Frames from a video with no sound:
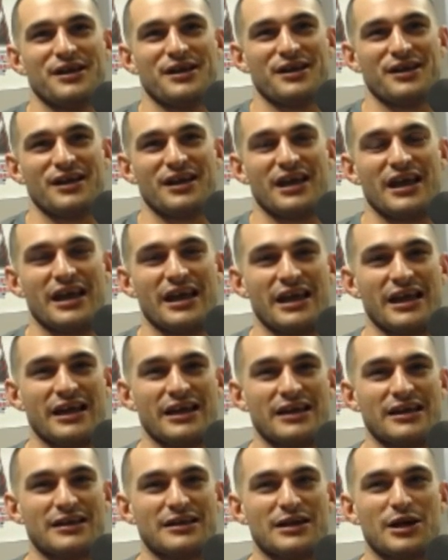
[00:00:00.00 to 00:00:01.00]

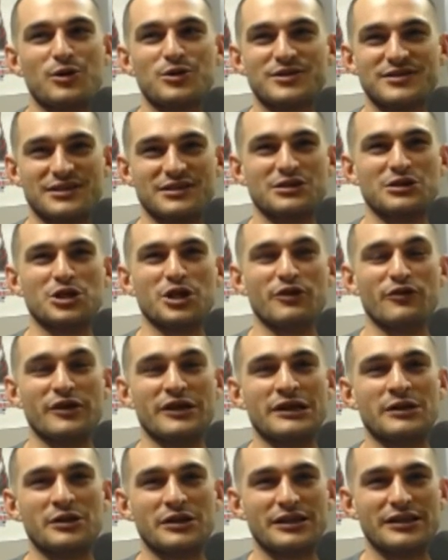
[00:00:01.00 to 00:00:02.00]
And I was
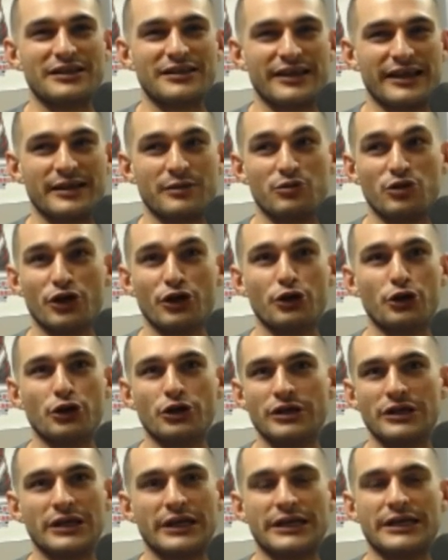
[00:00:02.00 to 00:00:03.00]
living in, like,
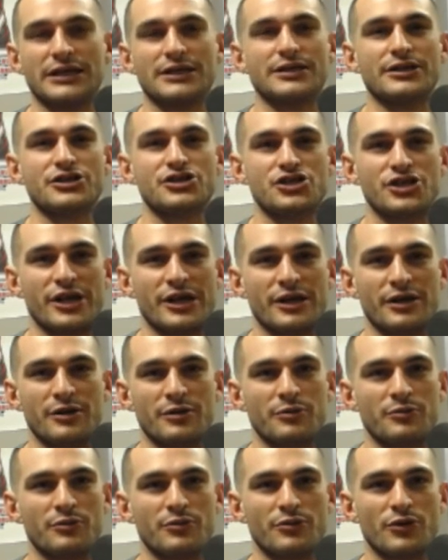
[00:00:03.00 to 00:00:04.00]
literally, like, in the
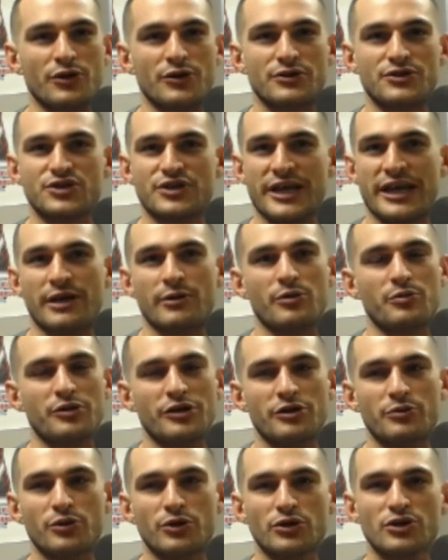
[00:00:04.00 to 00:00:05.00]
gym or staying
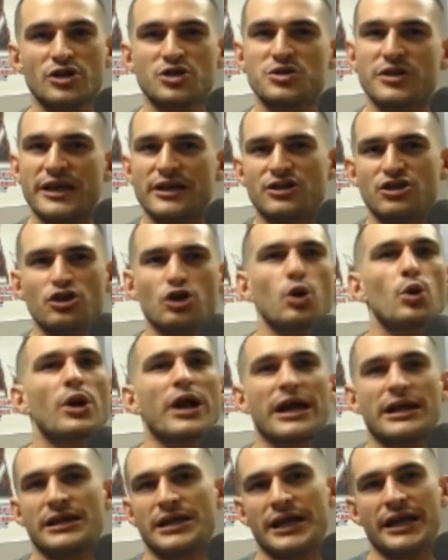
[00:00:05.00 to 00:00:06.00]
with people, just, like,
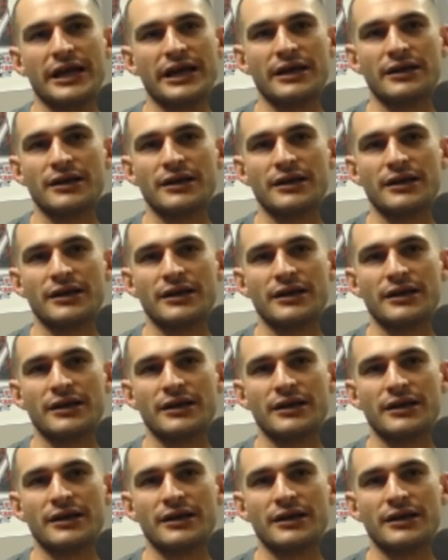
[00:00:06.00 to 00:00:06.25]
do what I